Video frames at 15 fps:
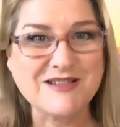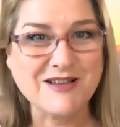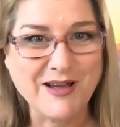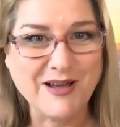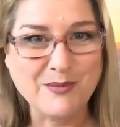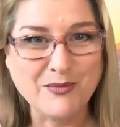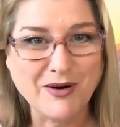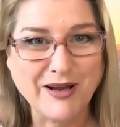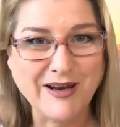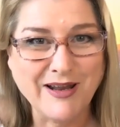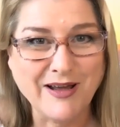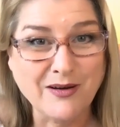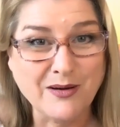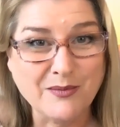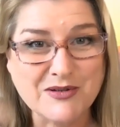as i am right
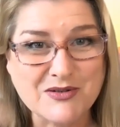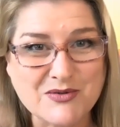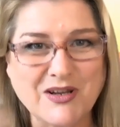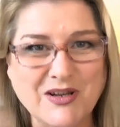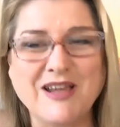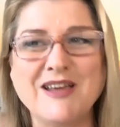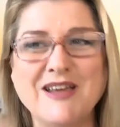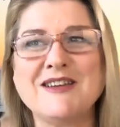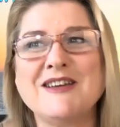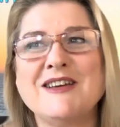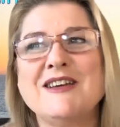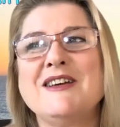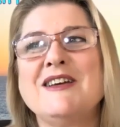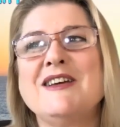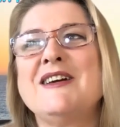now i'm a talking head
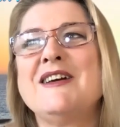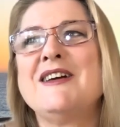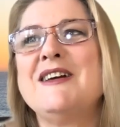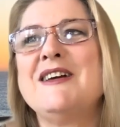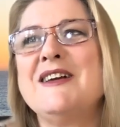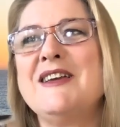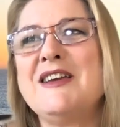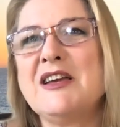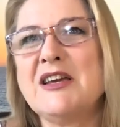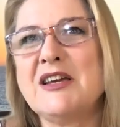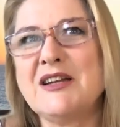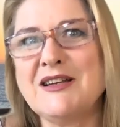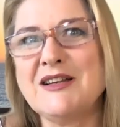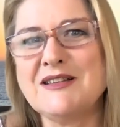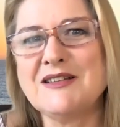uh, it can
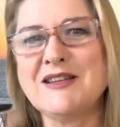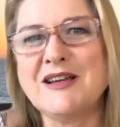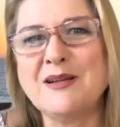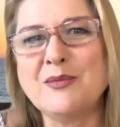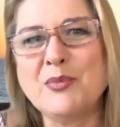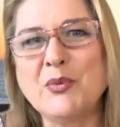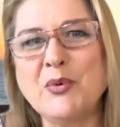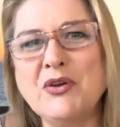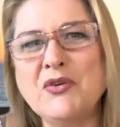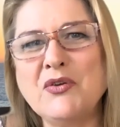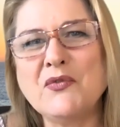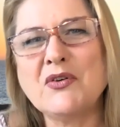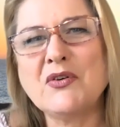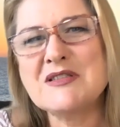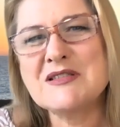get a little dull but when
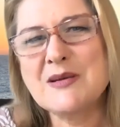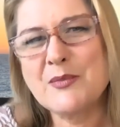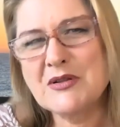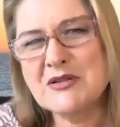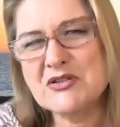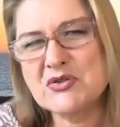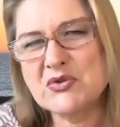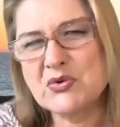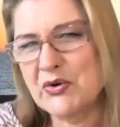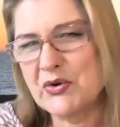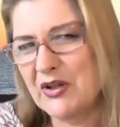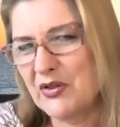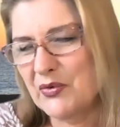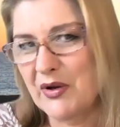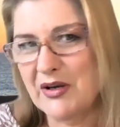you've got someone's
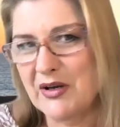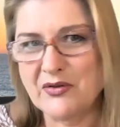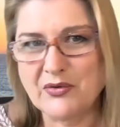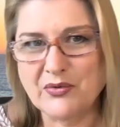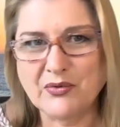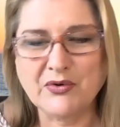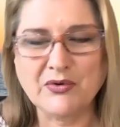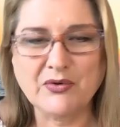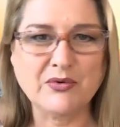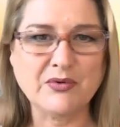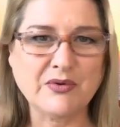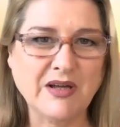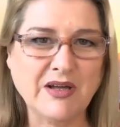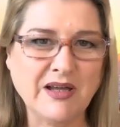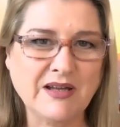story threaded
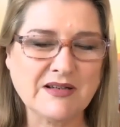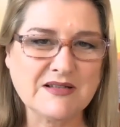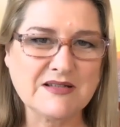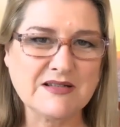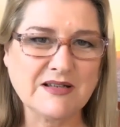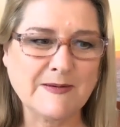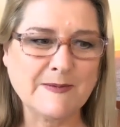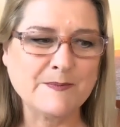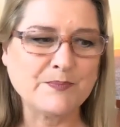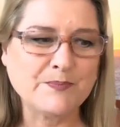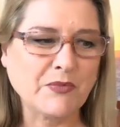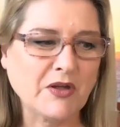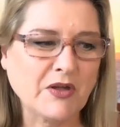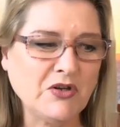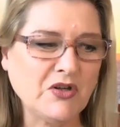through and
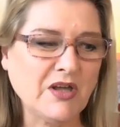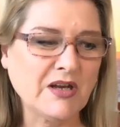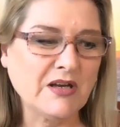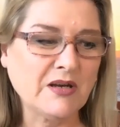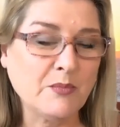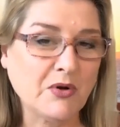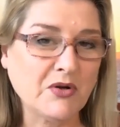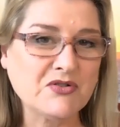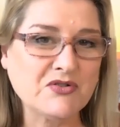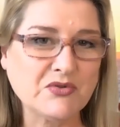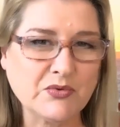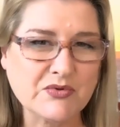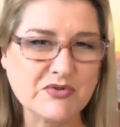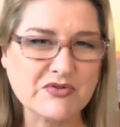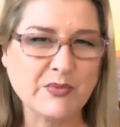um, and you get an
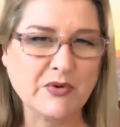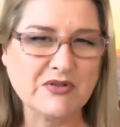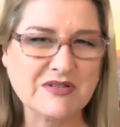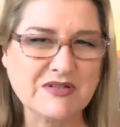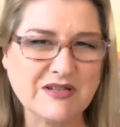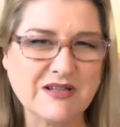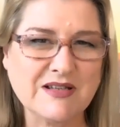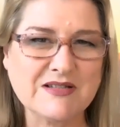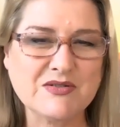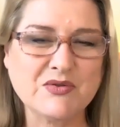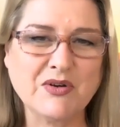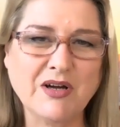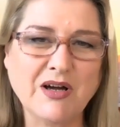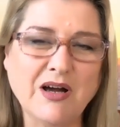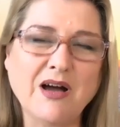emotional response to their
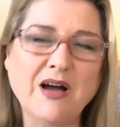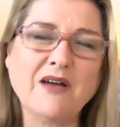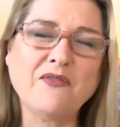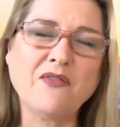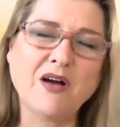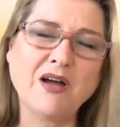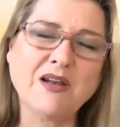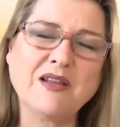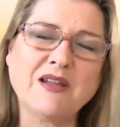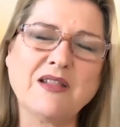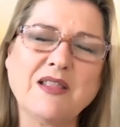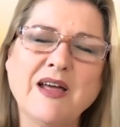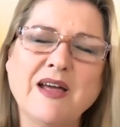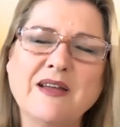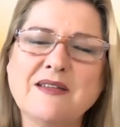story i find
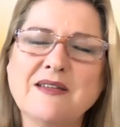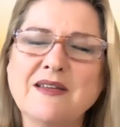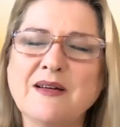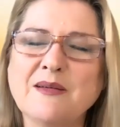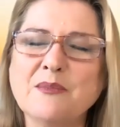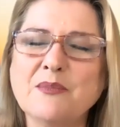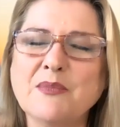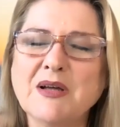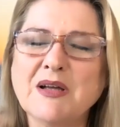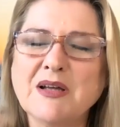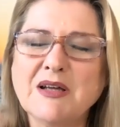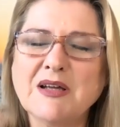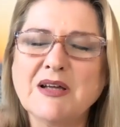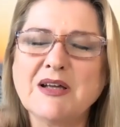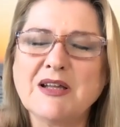that that um,
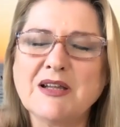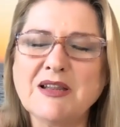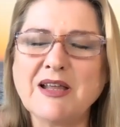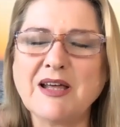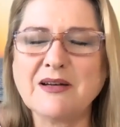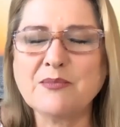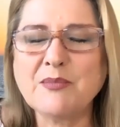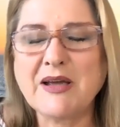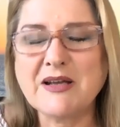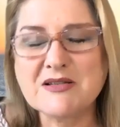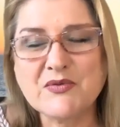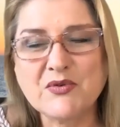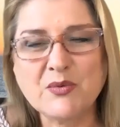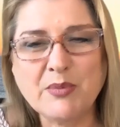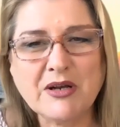that
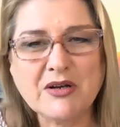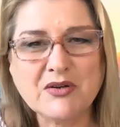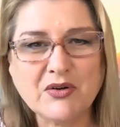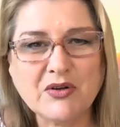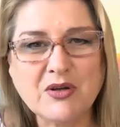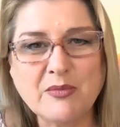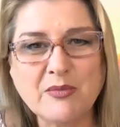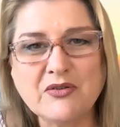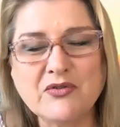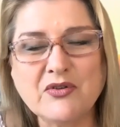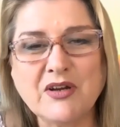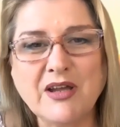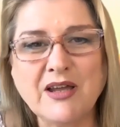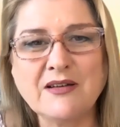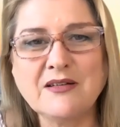makes for a better
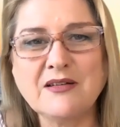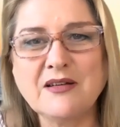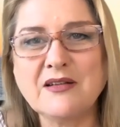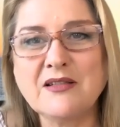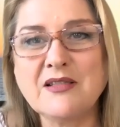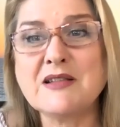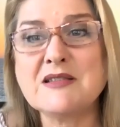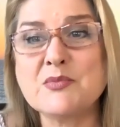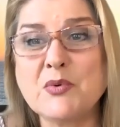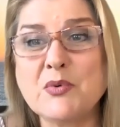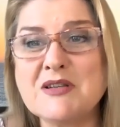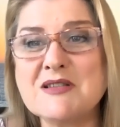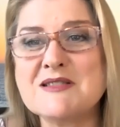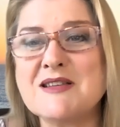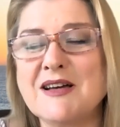documentary and that's
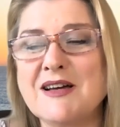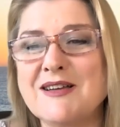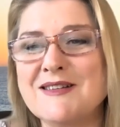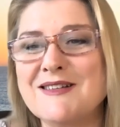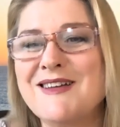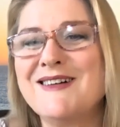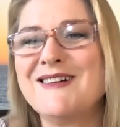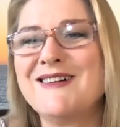what he's done